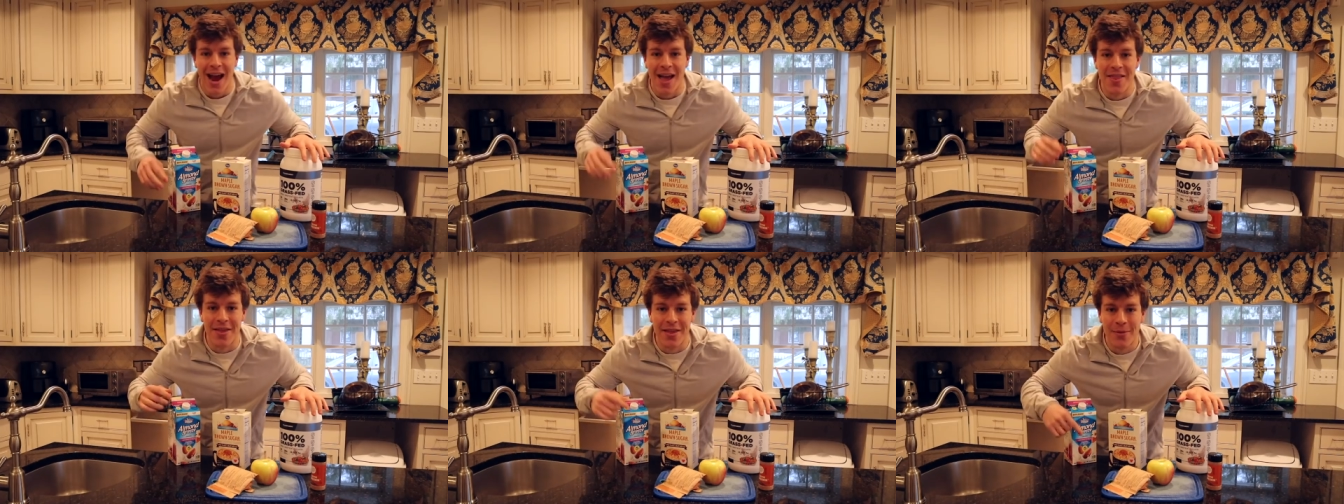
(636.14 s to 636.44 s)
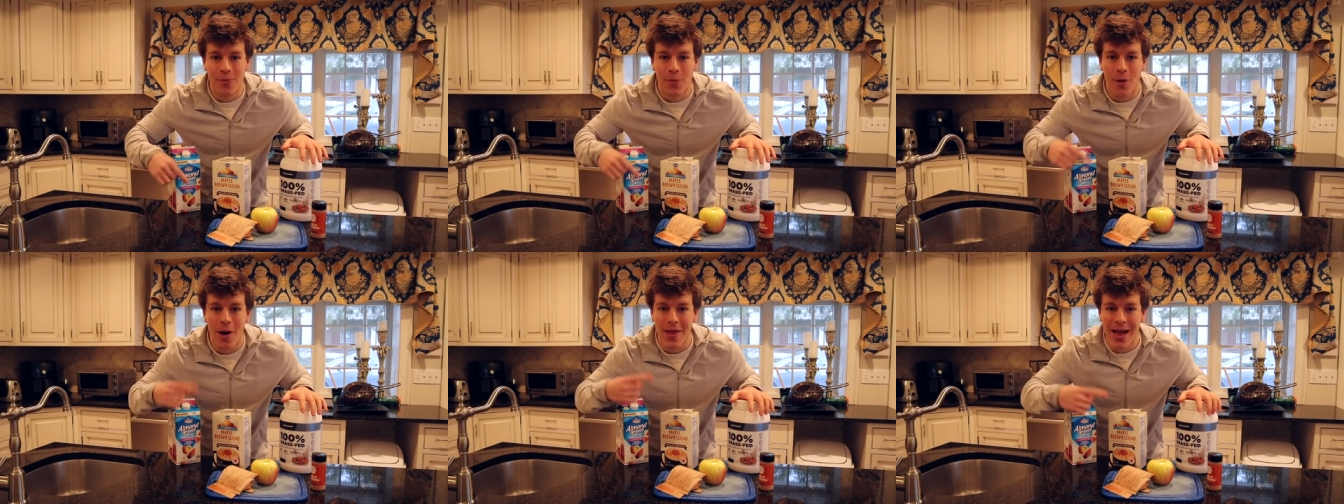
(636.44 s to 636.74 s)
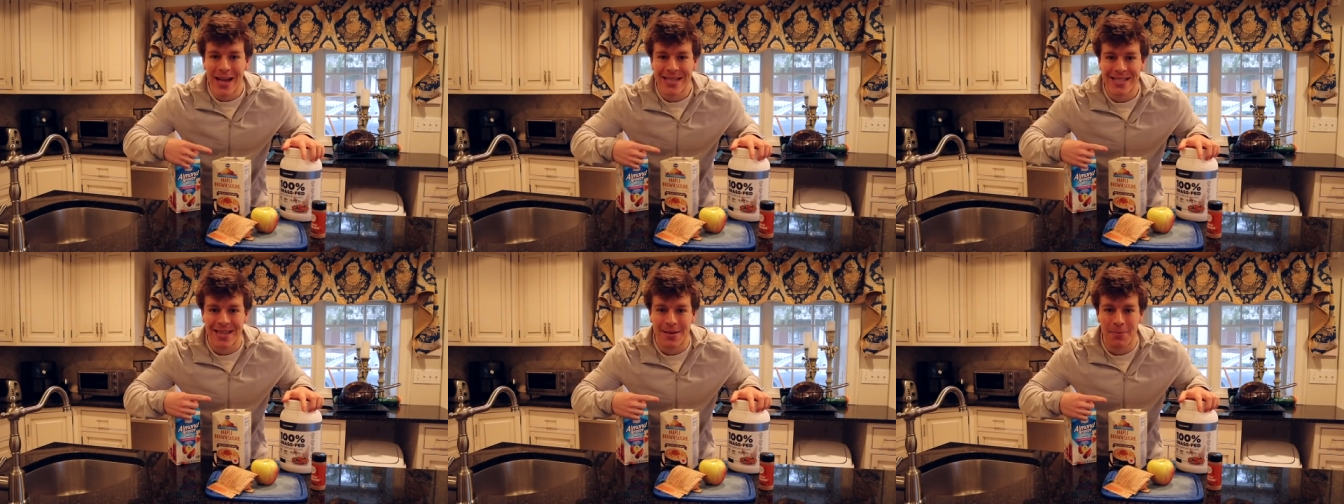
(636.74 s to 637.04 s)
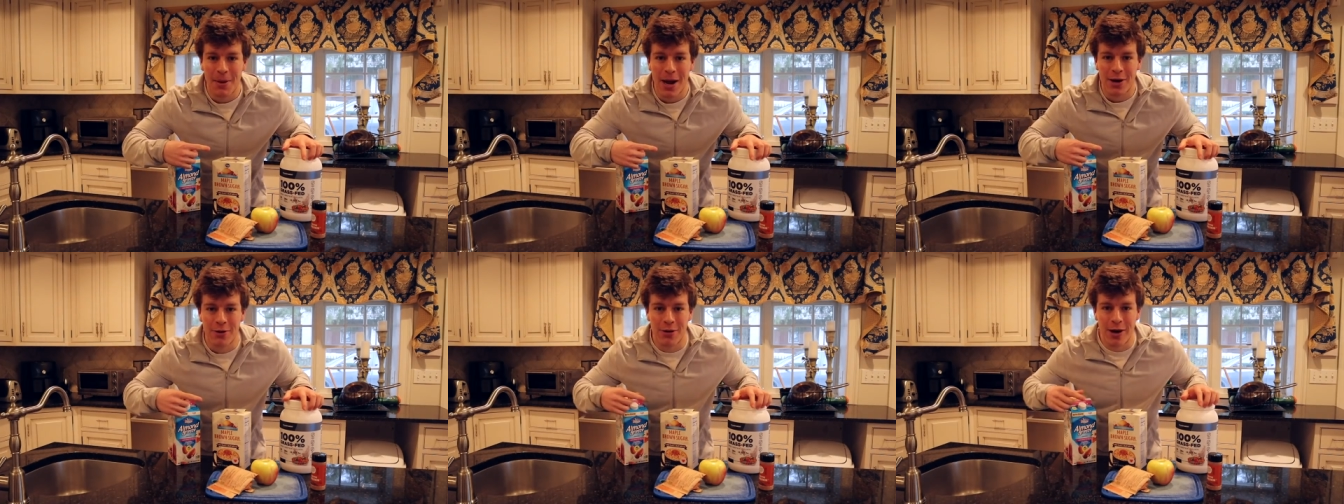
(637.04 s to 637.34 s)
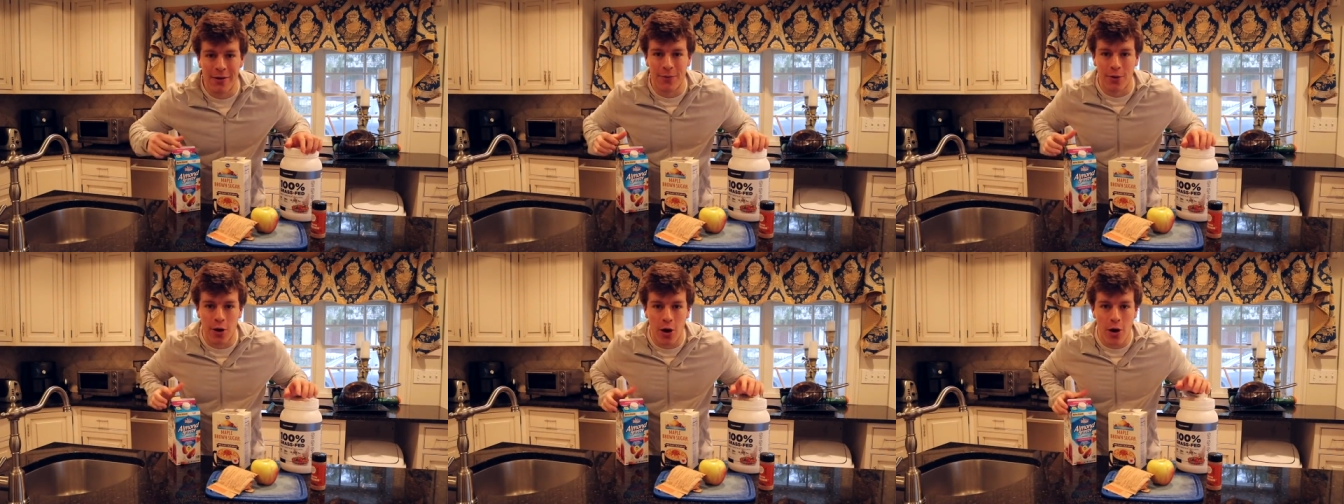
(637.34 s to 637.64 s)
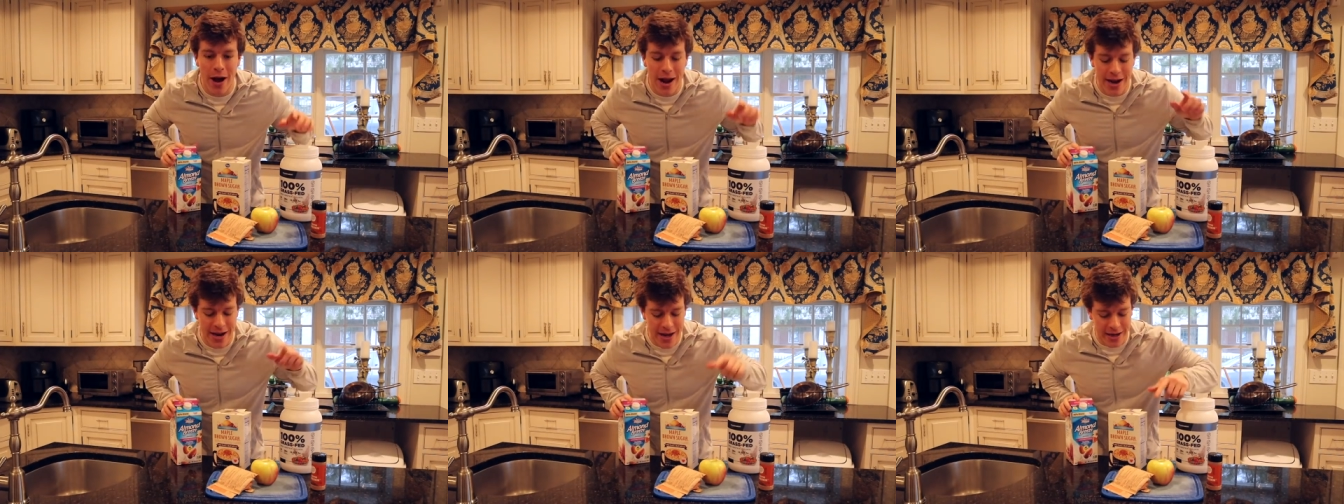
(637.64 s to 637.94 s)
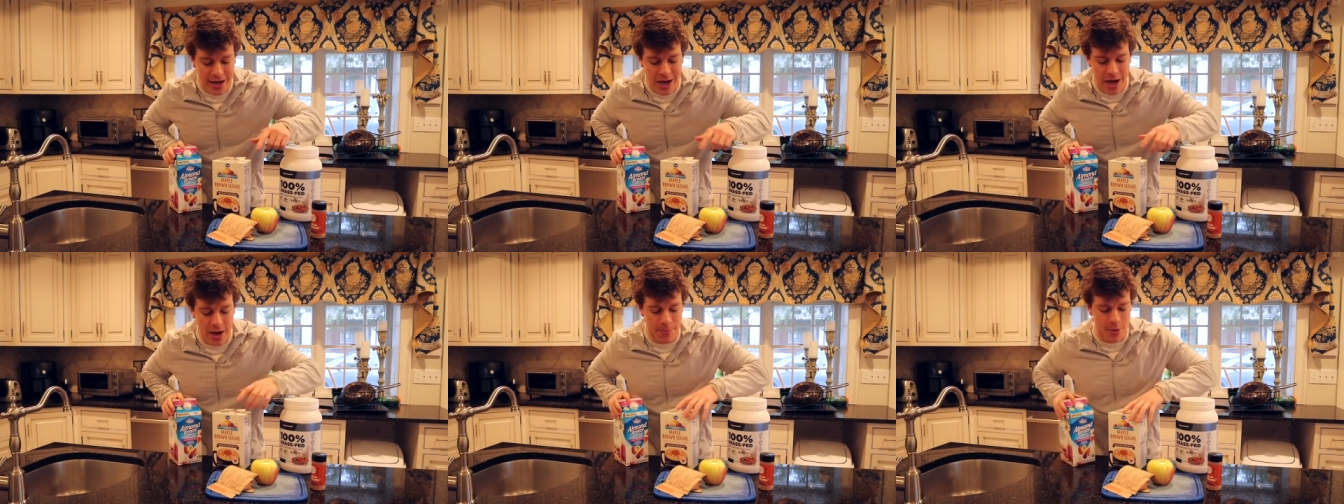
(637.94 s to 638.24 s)
And then while that's in the microwave, we'll go ahead
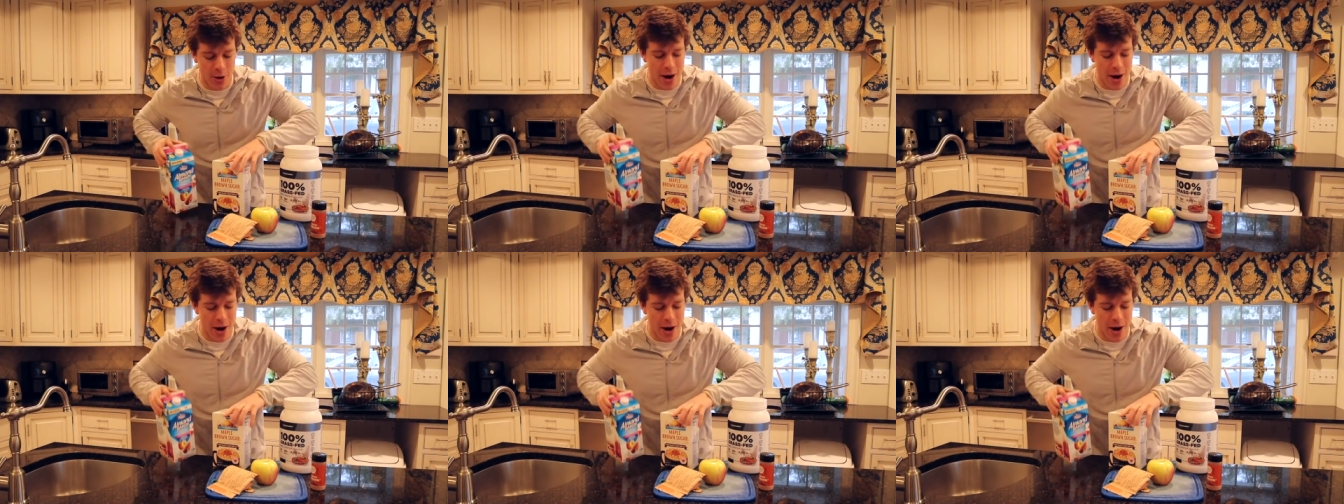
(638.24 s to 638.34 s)
and cut up